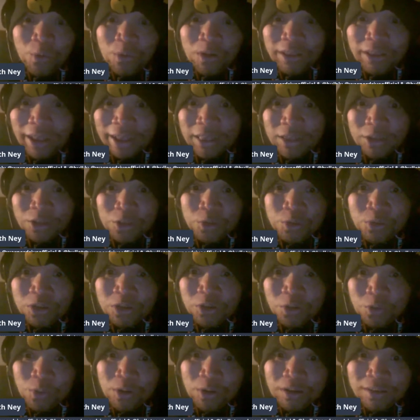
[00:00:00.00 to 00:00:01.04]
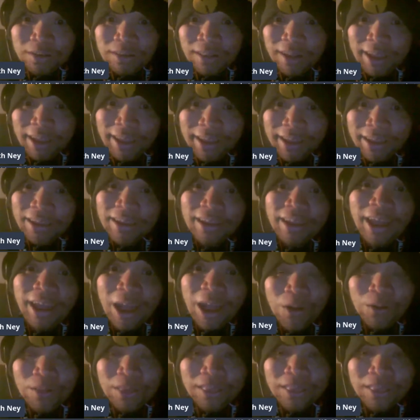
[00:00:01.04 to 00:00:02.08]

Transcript: were like the tour stories like out